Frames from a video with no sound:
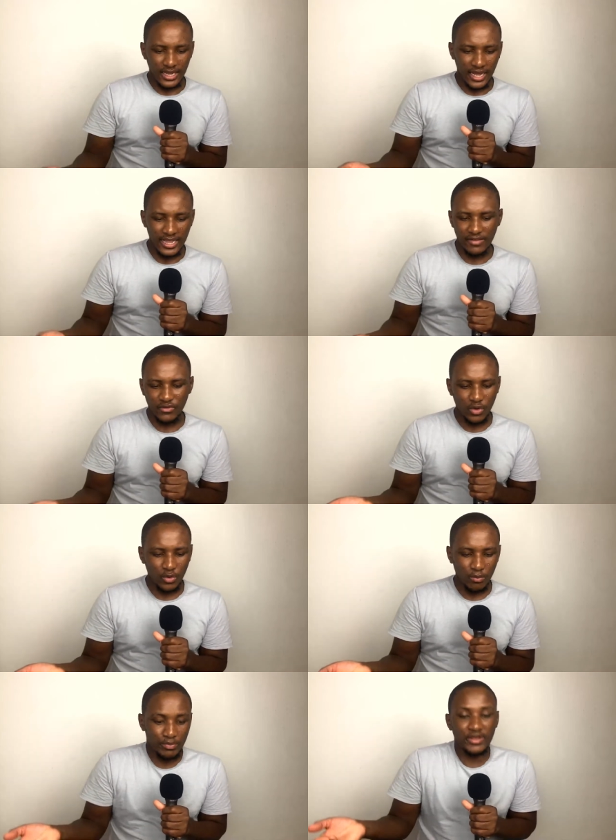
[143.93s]
I have no
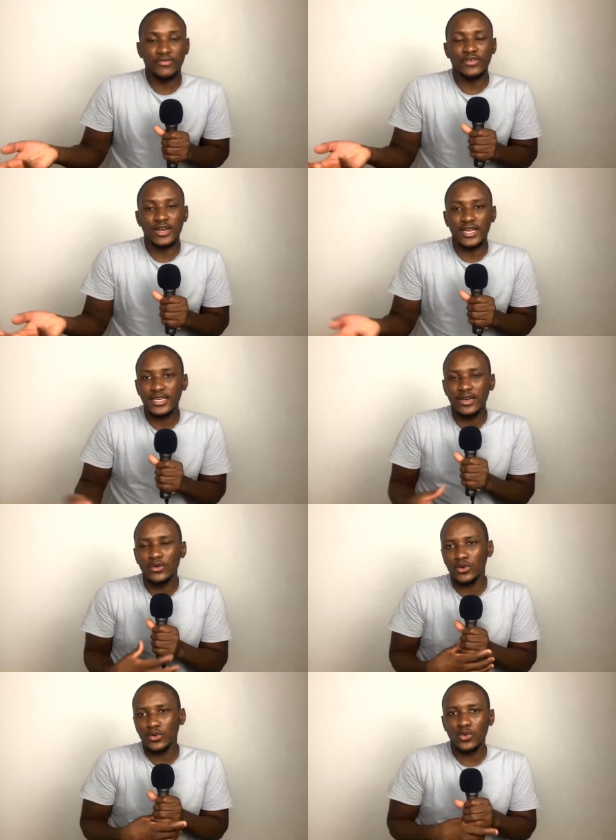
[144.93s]
beef right now
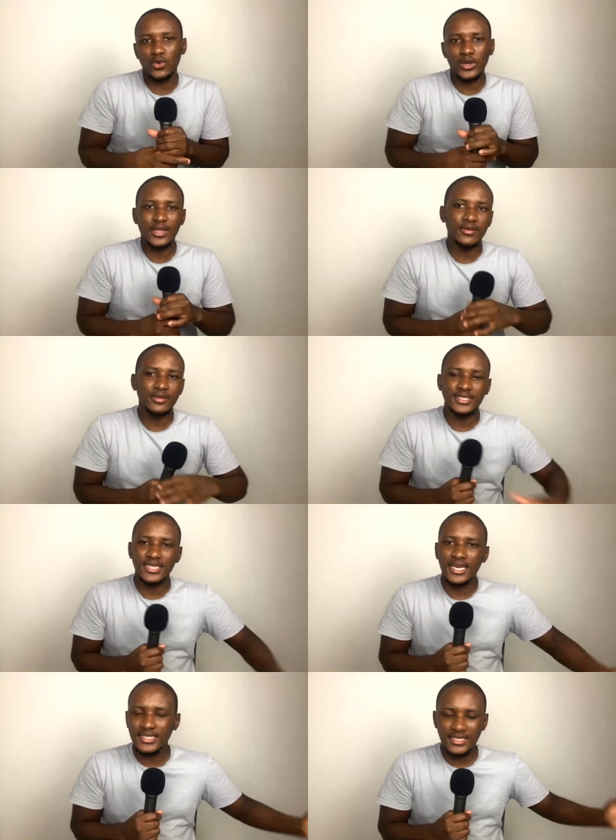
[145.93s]
with Ukhune
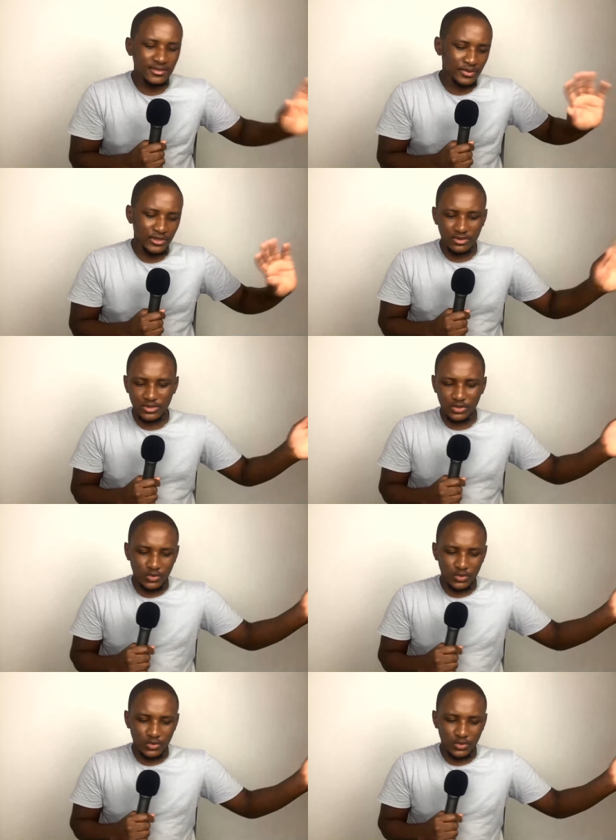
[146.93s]
starting because,